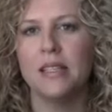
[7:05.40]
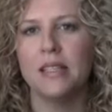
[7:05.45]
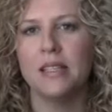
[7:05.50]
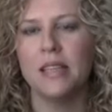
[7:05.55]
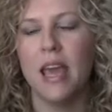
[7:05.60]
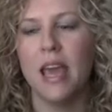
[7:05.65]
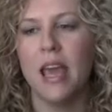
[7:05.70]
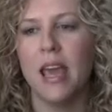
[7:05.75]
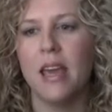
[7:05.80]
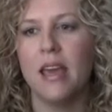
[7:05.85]

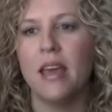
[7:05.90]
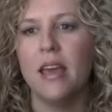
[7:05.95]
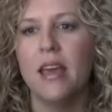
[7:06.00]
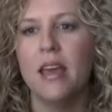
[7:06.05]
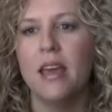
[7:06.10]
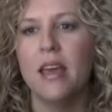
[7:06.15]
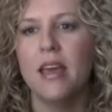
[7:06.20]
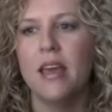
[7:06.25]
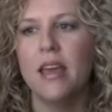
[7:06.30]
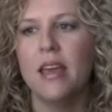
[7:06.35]
today
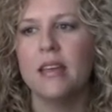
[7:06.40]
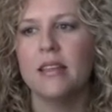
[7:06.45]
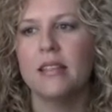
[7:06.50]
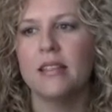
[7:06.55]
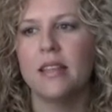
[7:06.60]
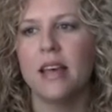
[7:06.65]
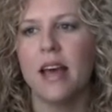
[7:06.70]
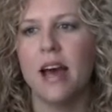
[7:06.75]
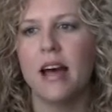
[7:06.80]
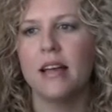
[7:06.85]
is
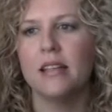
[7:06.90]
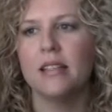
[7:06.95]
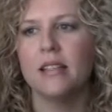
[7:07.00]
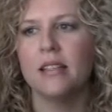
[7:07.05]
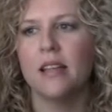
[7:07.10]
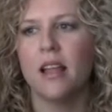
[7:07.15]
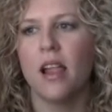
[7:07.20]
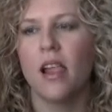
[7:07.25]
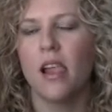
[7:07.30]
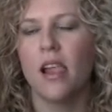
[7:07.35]
that
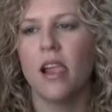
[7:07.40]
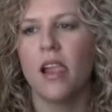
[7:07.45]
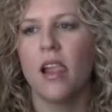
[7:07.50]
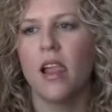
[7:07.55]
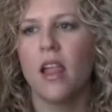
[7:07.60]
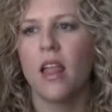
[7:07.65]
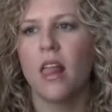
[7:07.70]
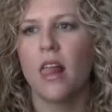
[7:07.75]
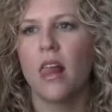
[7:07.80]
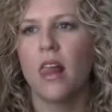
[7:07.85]

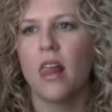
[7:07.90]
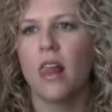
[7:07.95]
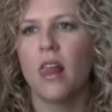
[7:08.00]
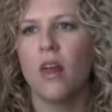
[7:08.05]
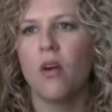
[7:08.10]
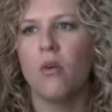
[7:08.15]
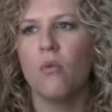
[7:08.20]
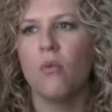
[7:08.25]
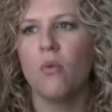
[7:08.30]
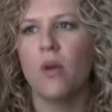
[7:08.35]

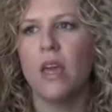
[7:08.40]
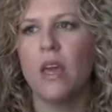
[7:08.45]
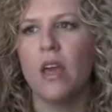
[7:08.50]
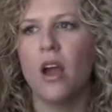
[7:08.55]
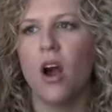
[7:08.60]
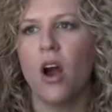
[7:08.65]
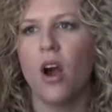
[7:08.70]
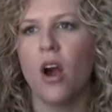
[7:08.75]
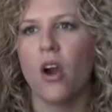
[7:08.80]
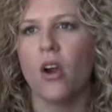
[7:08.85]
we
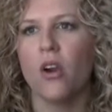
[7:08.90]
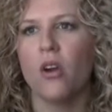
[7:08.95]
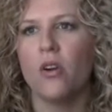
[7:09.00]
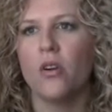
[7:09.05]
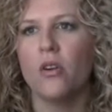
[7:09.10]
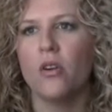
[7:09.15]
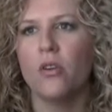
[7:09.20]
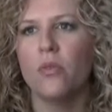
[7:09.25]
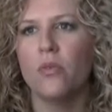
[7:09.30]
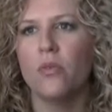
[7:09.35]
are
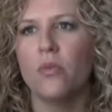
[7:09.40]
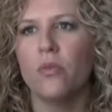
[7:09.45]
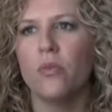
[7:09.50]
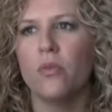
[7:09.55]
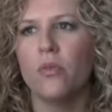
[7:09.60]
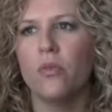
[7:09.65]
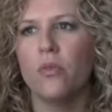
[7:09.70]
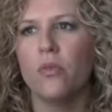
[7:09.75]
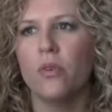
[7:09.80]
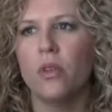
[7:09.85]

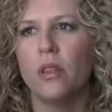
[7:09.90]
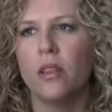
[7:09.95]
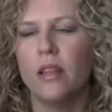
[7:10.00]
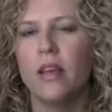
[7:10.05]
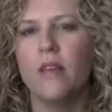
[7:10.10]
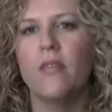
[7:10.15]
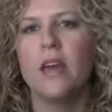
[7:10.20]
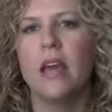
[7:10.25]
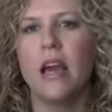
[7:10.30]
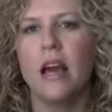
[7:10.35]

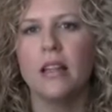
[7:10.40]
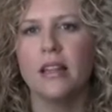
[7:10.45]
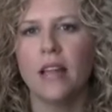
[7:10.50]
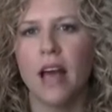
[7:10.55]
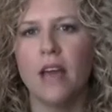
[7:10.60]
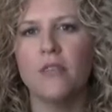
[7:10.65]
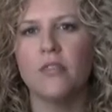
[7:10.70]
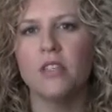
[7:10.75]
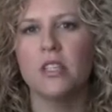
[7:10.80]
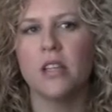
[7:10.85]
living a
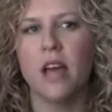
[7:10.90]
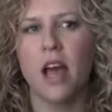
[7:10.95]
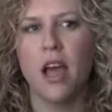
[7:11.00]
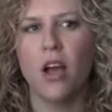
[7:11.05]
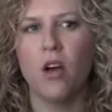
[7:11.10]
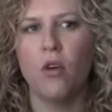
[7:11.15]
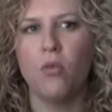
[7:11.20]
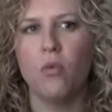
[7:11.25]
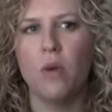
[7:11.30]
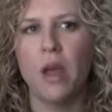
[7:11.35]

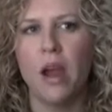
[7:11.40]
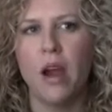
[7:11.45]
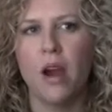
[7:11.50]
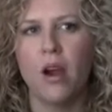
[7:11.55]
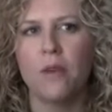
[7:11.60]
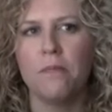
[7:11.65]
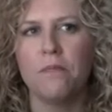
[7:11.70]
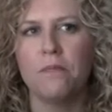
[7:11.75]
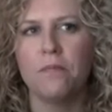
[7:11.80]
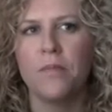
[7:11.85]
lifestyle
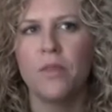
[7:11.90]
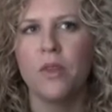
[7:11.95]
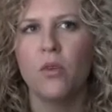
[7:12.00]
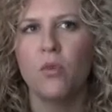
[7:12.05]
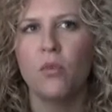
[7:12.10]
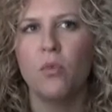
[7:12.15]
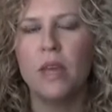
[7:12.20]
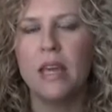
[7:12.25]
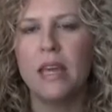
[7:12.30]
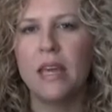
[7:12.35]
where
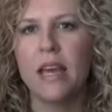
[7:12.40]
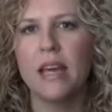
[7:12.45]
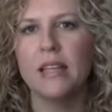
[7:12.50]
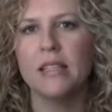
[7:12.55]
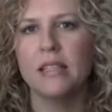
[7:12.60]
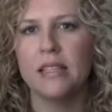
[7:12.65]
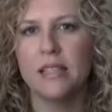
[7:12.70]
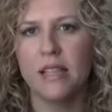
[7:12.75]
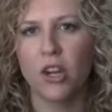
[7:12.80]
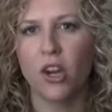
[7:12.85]
we get
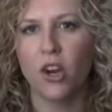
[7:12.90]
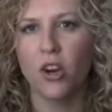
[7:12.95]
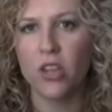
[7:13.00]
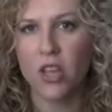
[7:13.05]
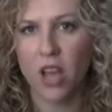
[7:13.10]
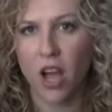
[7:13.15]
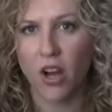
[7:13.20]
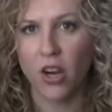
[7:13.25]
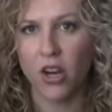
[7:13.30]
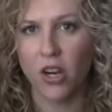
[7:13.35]
sicker
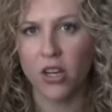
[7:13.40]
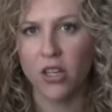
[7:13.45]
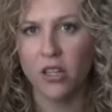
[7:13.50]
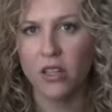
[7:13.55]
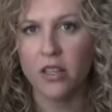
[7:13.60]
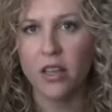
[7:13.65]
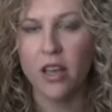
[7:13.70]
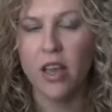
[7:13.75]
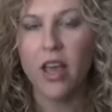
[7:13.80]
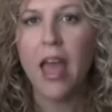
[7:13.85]
younger,
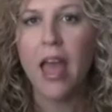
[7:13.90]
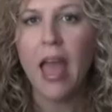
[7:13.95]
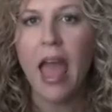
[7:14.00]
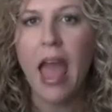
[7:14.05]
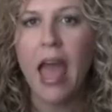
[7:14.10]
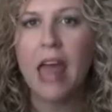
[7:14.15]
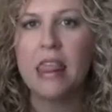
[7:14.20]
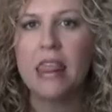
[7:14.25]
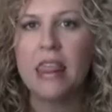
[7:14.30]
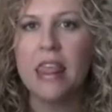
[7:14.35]

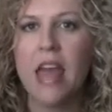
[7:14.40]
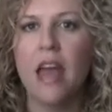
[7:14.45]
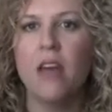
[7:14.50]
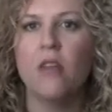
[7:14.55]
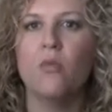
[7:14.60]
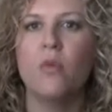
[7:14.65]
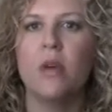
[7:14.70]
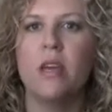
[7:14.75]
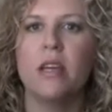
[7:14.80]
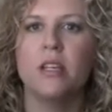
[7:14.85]
and
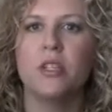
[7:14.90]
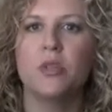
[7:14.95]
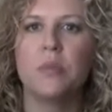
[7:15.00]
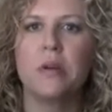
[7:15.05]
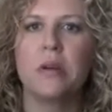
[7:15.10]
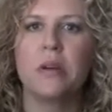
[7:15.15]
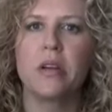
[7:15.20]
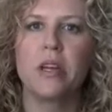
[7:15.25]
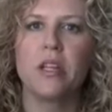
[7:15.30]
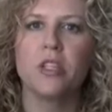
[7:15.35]
then we
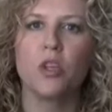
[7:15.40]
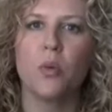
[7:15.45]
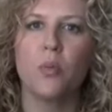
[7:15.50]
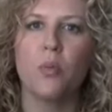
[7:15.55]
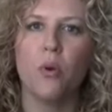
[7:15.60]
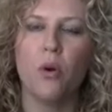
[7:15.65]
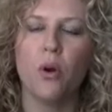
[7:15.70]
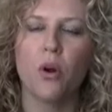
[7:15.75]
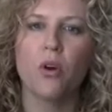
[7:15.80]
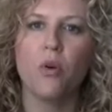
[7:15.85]
experience a
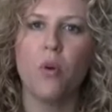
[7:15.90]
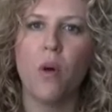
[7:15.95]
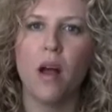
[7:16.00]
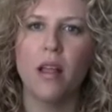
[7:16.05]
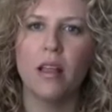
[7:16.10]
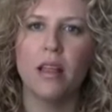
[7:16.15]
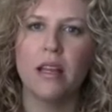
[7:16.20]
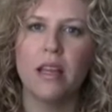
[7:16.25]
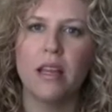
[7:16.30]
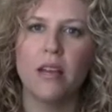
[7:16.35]
poor
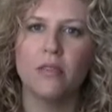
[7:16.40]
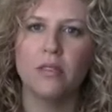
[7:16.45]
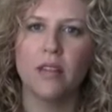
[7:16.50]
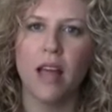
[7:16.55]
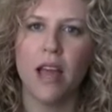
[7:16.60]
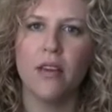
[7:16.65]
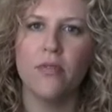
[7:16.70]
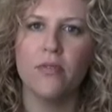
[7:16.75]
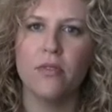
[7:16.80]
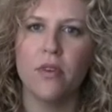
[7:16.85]
quality of
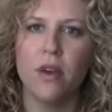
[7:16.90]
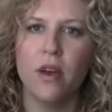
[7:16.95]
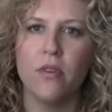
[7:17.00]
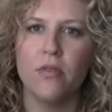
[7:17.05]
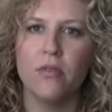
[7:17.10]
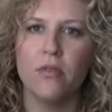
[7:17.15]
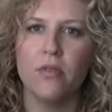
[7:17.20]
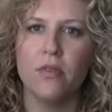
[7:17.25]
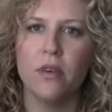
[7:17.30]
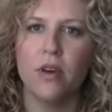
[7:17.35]
life
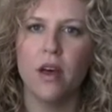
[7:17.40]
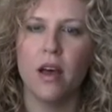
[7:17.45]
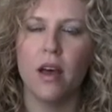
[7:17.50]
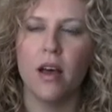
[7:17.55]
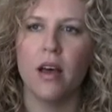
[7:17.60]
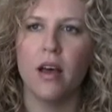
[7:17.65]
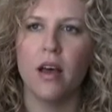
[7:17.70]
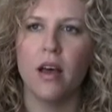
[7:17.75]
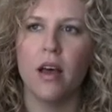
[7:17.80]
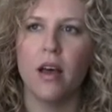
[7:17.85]

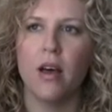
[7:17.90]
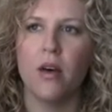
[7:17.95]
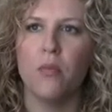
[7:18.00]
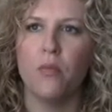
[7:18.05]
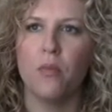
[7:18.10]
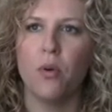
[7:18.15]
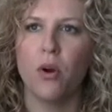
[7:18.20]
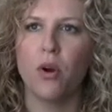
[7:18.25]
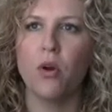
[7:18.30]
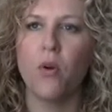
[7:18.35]

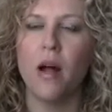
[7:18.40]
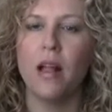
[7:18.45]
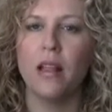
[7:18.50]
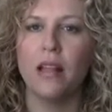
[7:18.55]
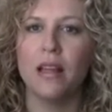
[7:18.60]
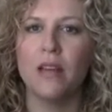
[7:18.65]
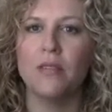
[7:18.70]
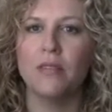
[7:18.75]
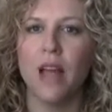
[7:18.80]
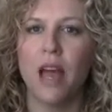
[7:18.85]

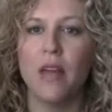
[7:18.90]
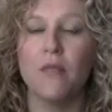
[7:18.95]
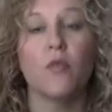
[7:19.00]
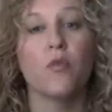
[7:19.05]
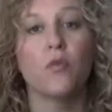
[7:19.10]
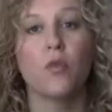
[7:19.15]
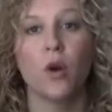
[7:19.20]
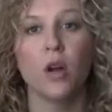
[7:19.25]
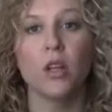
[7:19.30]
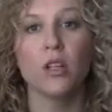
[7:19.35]

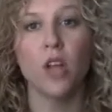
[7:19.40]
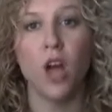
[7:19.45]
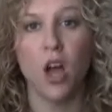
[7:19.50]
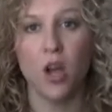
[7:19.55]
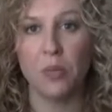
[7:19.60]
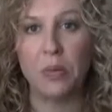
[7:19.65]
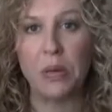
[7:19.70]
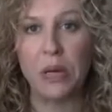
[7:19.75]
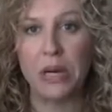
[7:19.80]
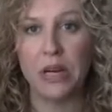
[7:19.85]
for a
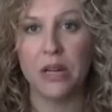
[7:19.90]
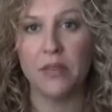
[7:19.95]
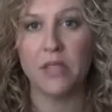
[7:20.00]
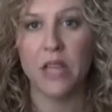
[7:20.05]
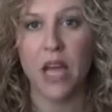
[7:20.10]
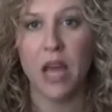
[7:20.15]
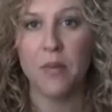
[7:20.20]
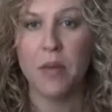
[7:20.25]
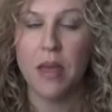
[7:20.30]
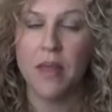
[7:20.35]
long period of
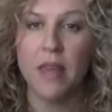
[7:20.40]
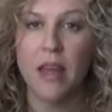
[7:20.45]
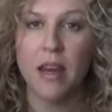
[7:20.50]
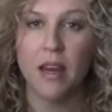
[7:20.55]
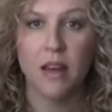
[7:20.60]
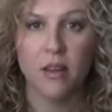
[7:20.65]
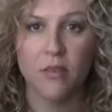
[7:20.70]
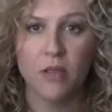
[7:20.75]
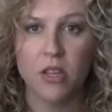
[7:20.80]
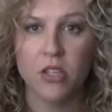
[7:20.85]
time, and then
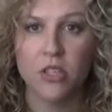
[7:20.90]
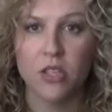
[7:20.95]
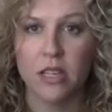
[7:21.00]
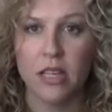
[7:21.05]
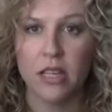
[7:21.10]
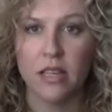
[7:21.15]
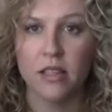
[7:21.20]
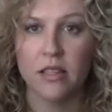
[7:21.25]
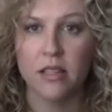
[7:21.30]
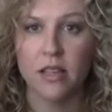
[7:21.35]
it eventually
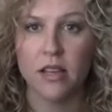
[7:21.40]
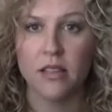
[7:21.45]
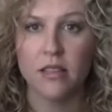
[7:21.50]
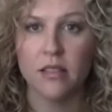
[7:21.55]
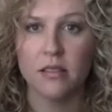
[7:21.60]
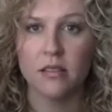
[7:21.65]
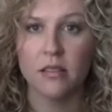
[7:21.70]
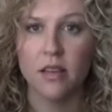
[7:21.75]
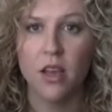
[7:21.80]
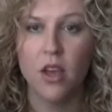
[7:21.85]
kills
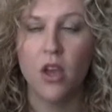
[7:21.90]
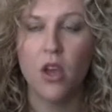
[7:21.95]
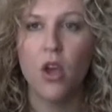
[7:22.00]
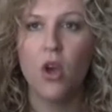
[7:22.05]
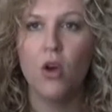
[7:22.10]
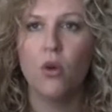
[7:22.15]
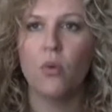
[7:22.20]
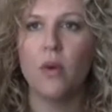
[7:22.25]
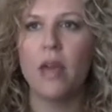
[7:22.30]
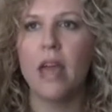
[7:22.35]
us.
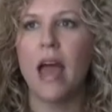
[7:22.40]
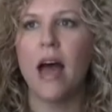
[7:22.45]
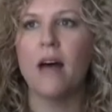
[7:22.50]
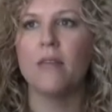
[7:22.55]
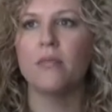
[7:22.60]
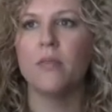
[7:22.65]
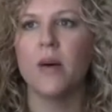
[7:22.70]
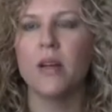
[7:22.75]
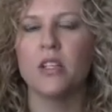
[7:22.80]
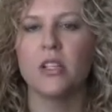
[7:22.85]
We
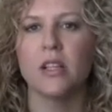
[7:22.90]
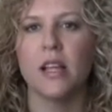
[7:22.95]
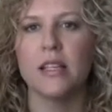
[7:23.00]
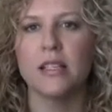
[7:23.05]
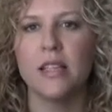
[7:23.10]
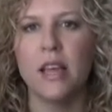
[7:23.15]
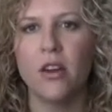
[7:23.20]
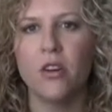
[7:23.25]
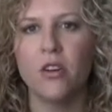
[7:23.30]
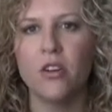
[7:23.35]
have much
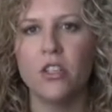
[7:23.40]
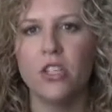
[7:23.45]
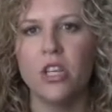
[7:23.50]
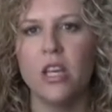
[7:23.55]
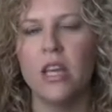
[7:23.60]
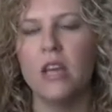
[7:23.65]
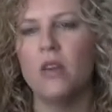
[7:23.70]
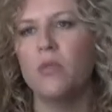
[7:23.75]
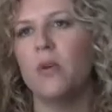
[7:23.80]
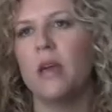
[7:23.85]
less
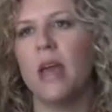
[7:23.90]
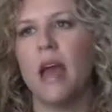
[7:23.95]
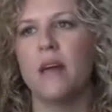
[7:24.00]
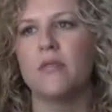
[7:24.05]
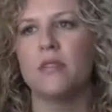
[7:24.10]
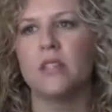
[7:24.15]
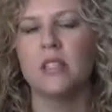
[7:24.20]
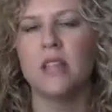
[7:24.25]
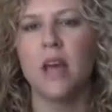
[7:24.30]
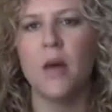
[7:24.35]
energy, we
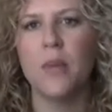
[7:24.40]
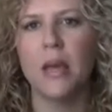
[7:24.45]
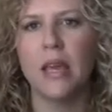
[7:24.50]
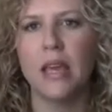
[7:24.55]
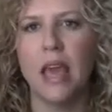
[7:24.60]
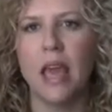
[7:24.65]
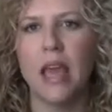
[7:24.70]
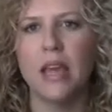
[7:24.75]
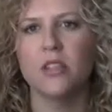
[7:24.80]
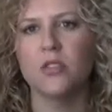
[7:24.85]
have stomach
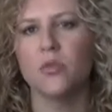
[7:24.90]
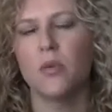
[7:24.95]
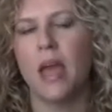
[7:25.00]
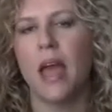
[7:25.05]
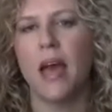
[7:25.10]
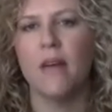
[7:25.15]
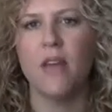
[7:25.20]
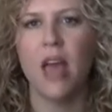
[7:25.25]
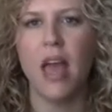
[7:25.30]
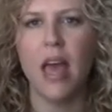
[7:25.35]
aches, we
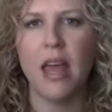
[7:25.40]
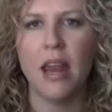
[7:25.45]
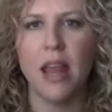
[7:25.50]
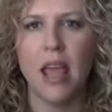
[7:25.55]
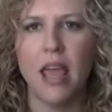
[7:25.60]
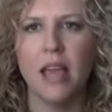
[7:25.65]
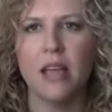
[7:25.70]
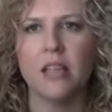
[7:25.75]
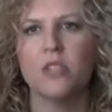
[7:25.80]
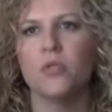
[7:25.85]
have
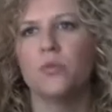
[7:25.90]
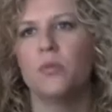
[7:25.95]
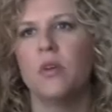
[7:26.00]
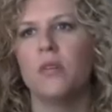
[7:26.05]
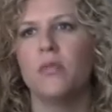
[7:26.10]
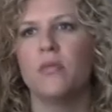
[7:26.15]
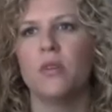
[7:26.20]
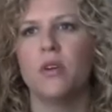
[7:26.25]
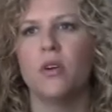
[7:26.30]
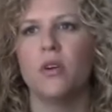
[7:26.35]
headaches, we
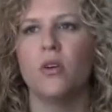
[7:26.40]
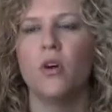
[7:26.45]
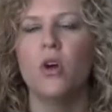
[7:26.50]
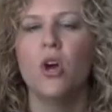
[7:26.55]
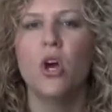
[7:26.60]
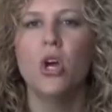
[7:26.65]
feel